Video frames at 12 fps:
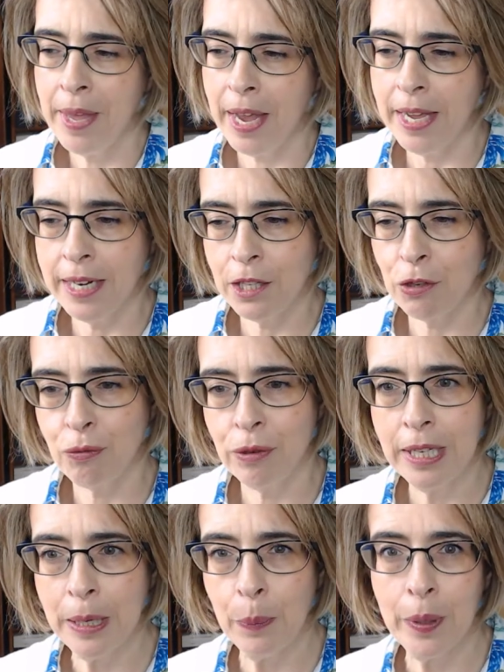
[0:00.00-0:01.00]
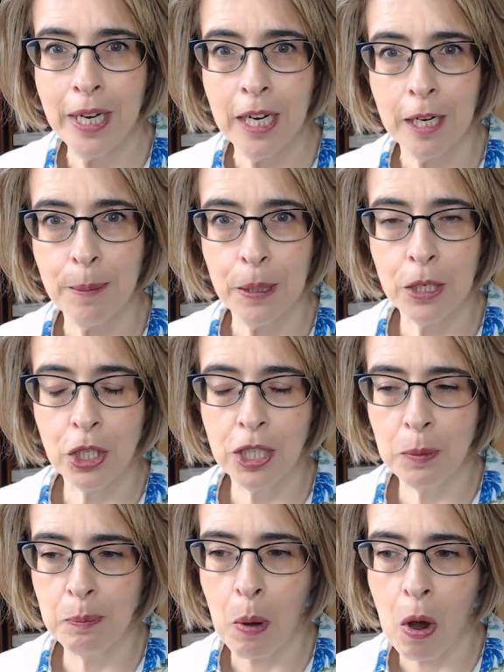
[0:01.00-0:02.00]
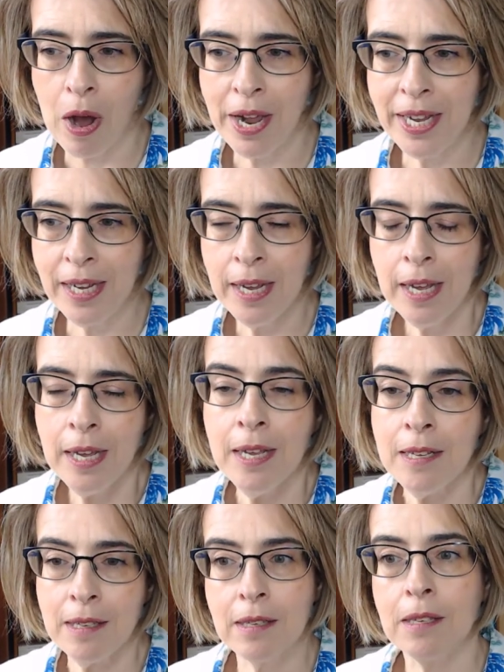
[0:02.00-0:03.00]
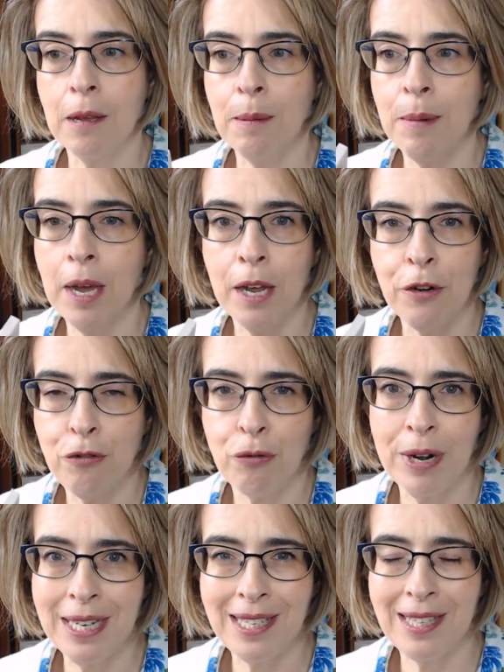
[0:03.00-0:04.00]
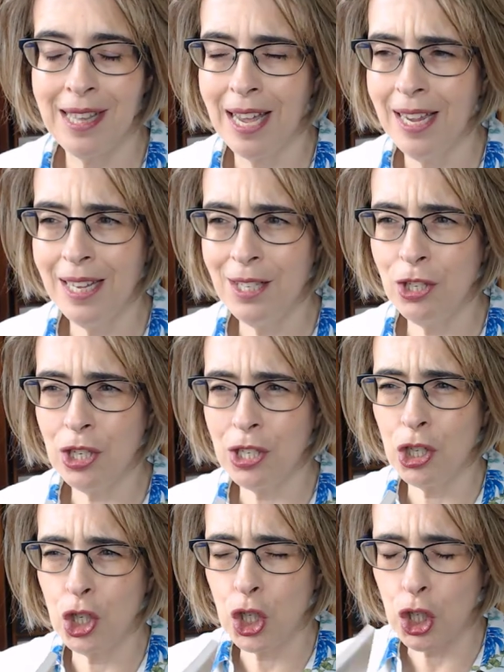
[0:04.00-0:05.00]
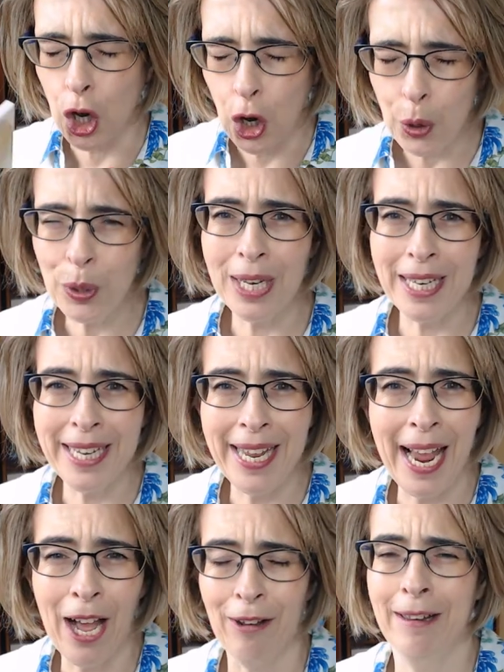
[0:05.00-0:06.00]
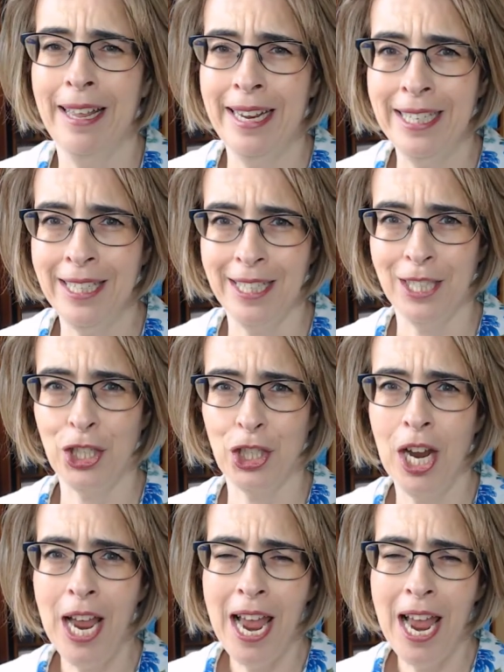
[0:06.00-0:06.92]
and it's really weird because she's buying some a dress that is just totally outlandish,